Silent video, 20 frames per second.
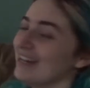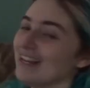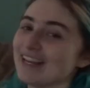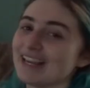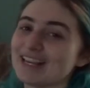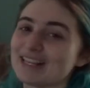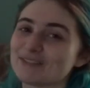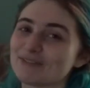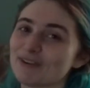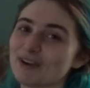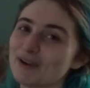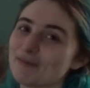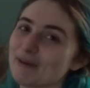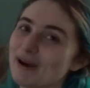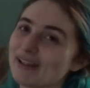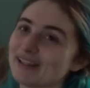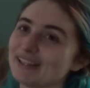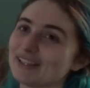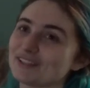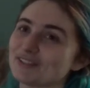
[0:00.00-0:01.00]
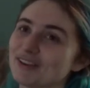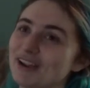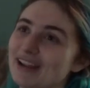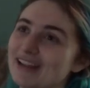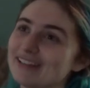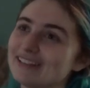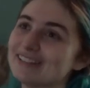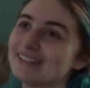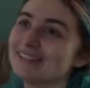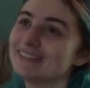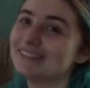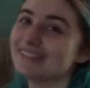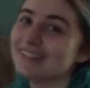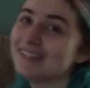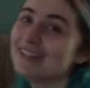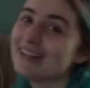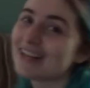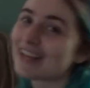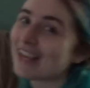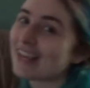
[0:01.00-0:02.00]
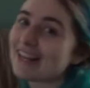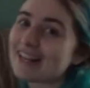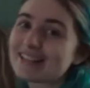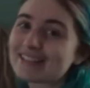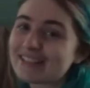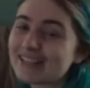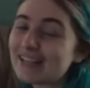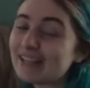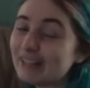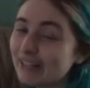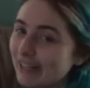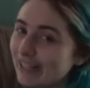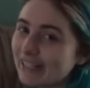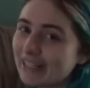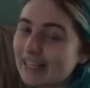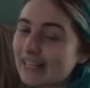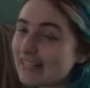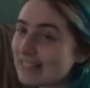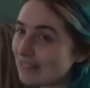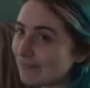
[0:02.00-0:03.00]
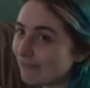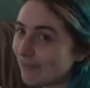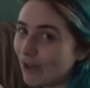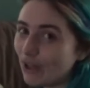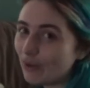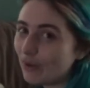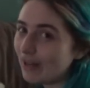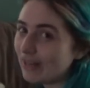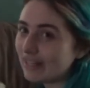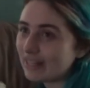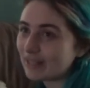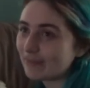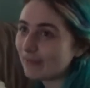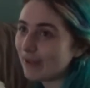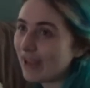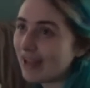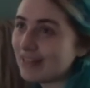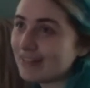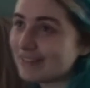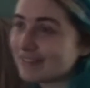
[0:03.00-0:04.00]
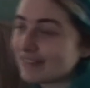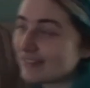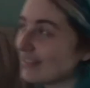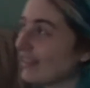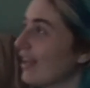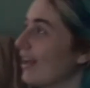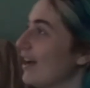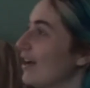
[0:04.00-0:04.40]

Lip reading: He's very badly trained. He doesn't follow any commands.